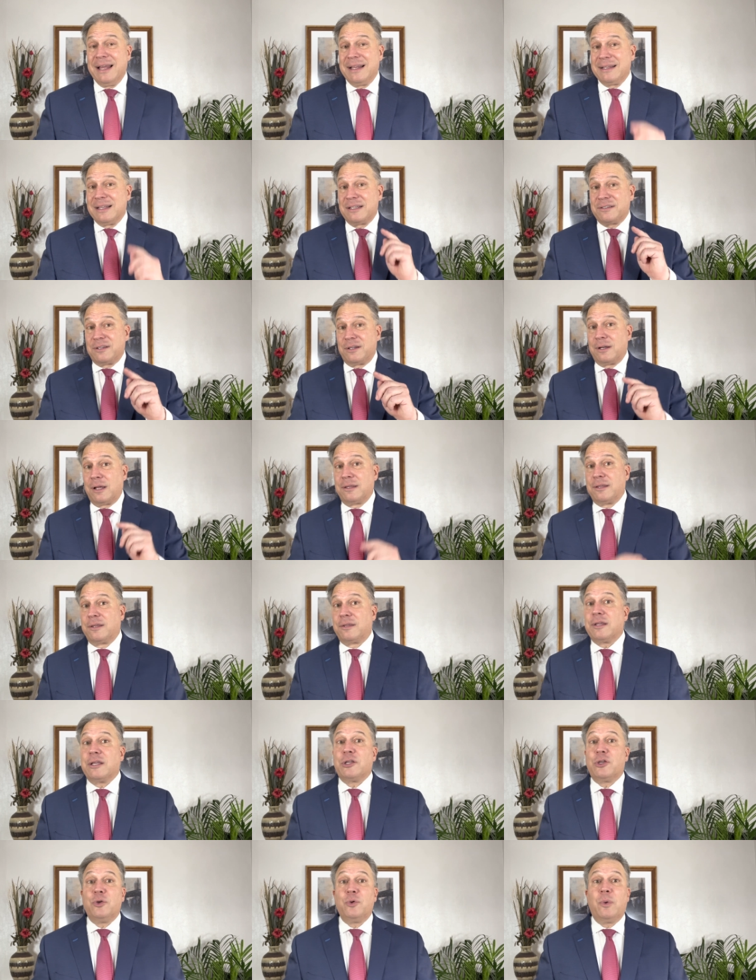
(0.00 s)
That's another
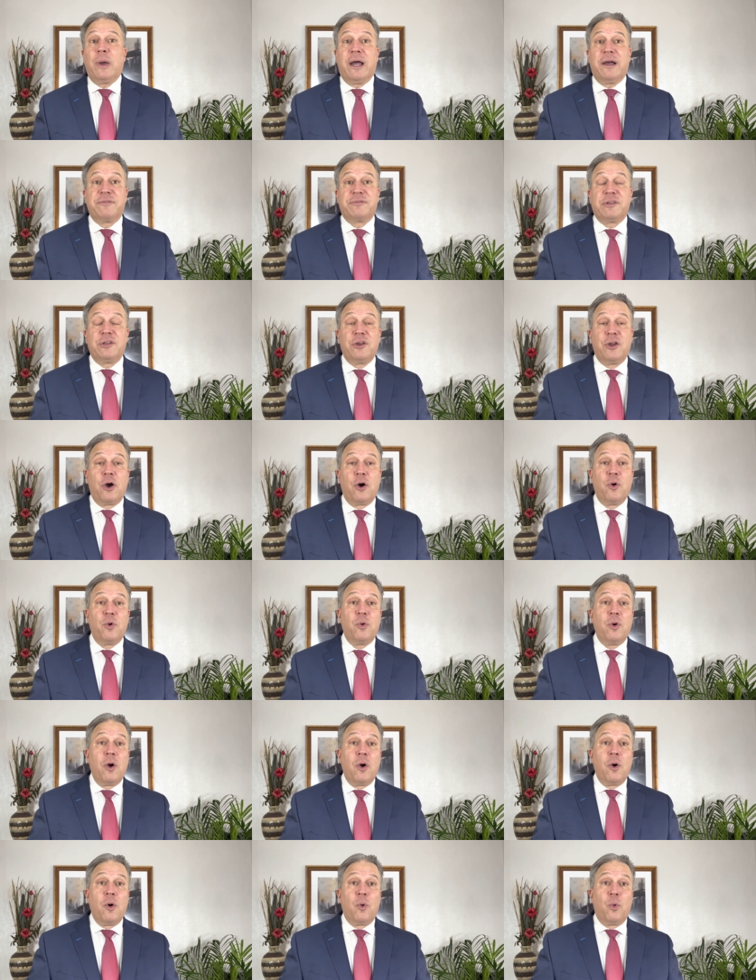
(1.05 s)
thing. You have to know
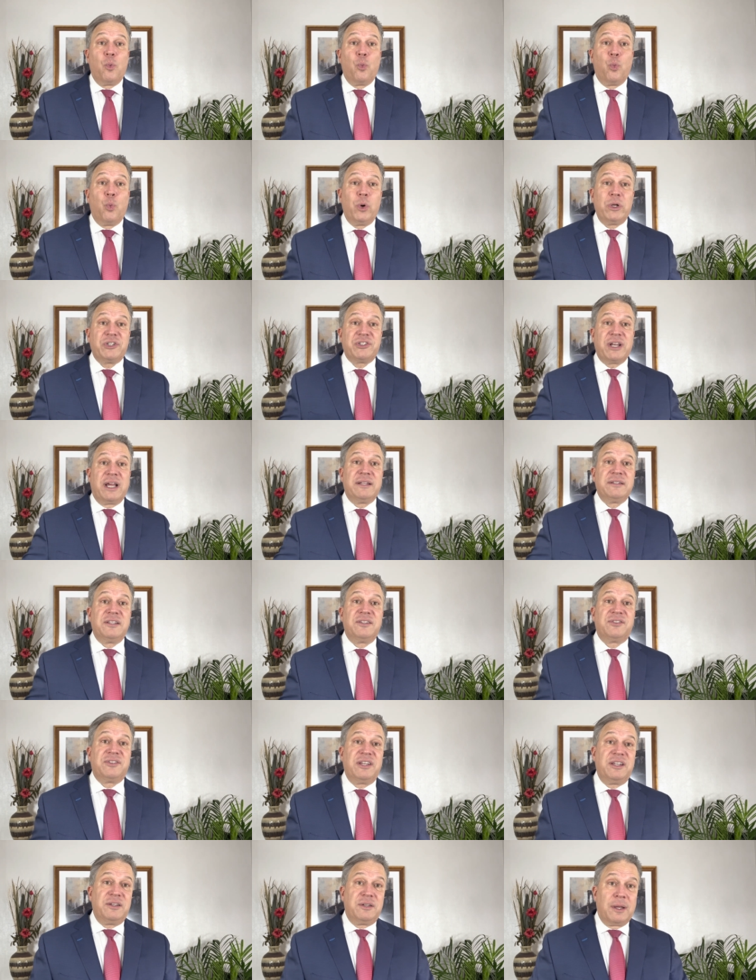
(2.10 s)
which end is
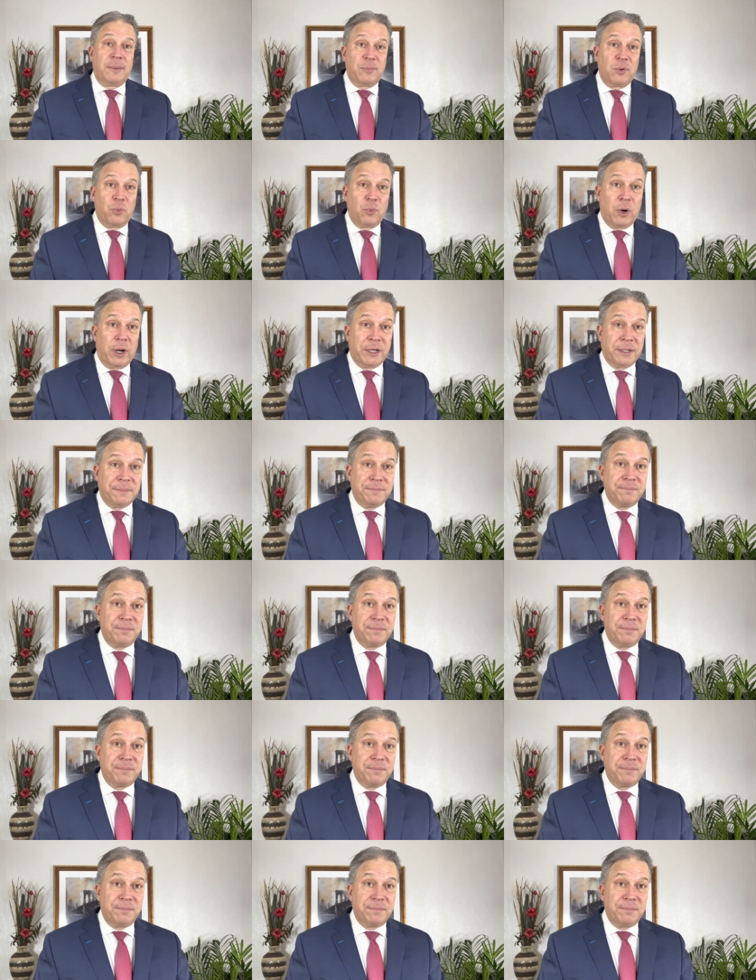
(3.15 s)
seat number 1.